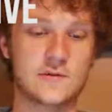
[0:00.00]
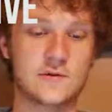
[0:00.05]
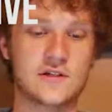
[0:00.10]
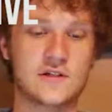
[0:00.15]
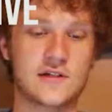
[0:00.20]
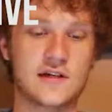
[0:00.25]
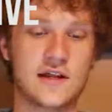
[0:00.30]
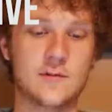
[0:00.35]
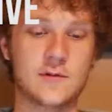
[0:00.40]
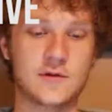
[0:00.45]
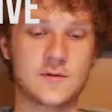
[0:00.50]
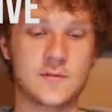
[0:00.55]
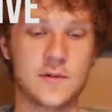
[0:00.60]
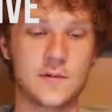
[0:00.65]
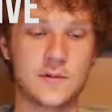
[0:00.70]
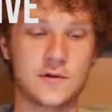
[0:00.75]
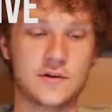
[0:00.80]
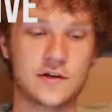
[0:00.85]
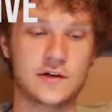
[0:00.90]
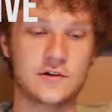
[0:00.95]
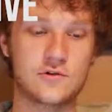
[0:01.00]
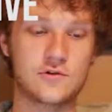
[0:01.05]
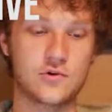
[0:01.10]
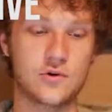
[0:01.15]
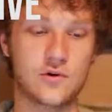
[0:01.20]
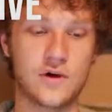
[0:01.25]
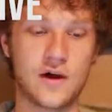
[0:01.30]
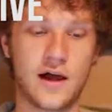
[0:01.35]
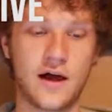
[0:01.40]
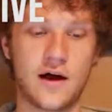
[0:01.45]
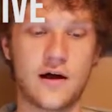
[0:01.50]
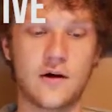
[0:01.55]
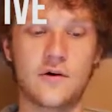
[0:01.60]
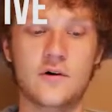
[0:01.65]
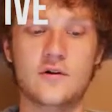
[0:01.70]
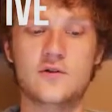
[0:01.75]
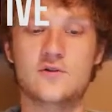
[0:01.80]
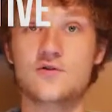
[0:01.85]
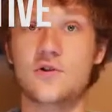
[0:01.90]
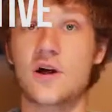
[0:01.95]
which enables people to control how
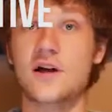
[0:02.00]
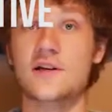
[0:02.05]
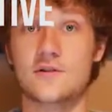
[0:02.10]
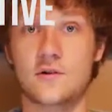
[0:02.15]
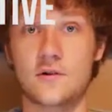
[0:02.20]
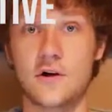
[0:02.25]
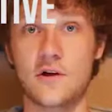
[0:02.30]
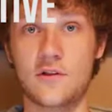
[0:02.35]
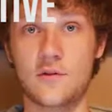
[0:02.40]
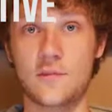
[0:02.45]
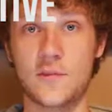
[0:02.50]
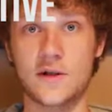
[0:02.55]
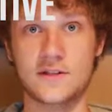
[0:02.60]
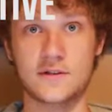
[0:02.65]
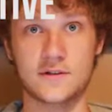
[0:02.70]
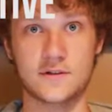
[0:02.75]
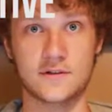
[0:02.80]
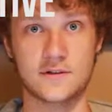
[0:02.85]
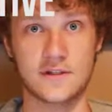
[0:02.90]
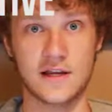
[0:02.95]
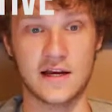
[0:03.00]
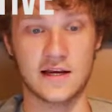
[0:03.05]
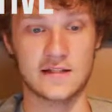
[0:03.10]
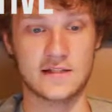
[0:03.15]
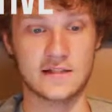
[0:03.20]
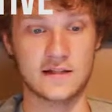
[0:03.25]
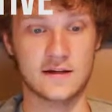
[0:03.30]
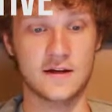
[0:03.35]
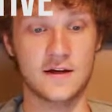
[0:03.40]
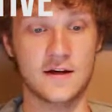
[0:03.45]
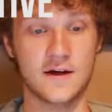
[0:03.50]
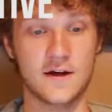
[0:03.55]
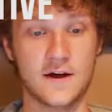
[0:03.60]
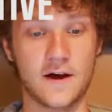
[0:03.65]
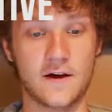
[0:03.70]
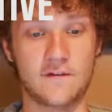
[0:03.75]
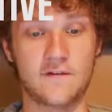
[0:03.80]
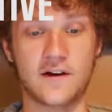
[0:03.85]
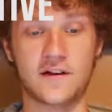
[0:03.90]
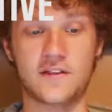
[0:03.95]
stress or other mental states
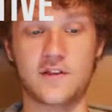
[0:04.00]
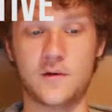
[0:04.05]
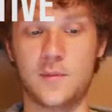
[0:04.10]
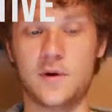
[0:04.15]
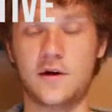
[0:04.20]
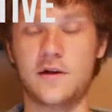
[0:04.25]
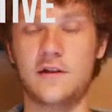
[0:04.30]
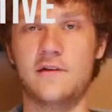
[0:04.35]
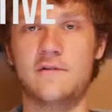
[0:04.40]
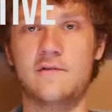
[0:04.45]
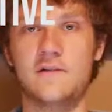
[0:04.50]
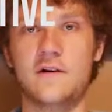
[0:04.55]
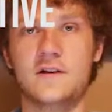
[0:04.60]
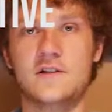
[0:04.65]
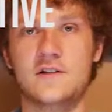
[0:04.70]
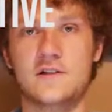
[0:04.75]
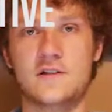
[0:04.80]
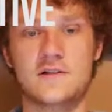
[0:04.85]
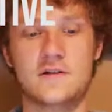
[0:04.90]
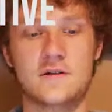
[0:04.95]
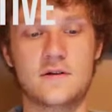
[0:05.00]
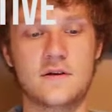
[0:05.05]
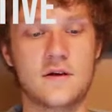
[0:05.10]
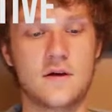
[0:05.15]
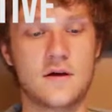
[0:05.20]
affect their bodily functions.